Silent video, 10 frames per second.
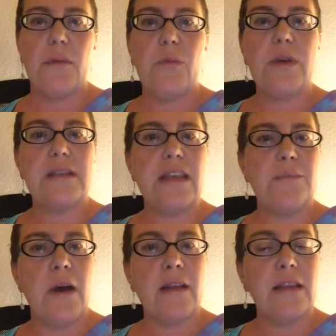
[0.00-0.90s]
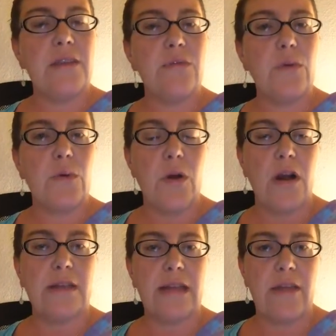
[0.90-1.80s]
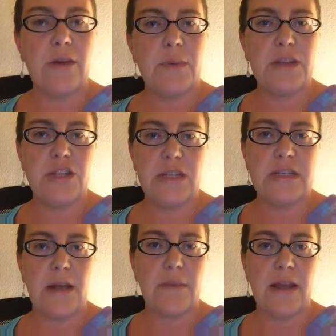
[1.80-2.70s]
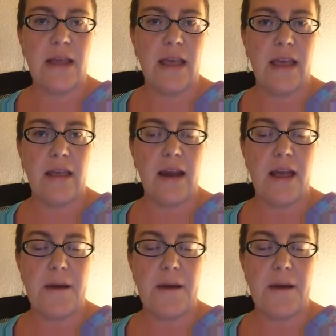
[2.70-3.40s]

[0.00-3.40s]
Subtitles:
We save modeling for when we're all together because she needs help getting it